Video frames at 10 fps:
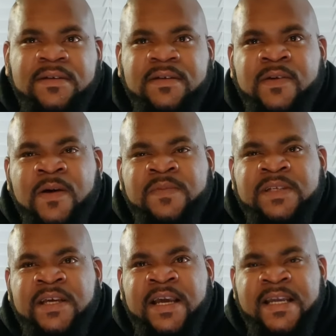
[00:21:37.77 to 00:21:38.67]
You know what I'm
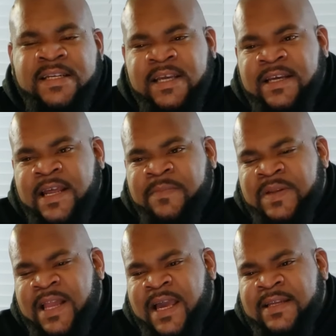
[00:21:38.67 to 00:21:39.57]
saying? And then they be
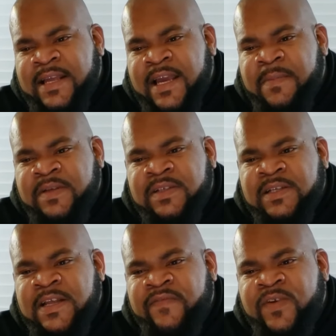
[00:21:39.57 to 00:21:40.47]
like, damn, I should
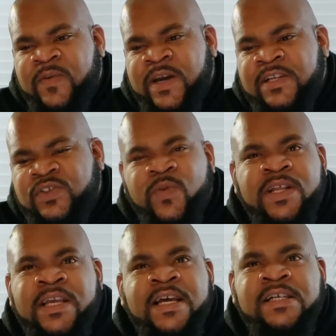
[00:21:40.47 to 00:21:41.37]
have left your ass 20
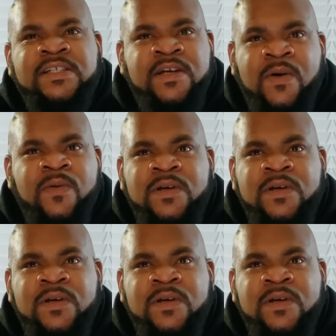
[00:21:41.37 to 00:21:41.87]
years ago.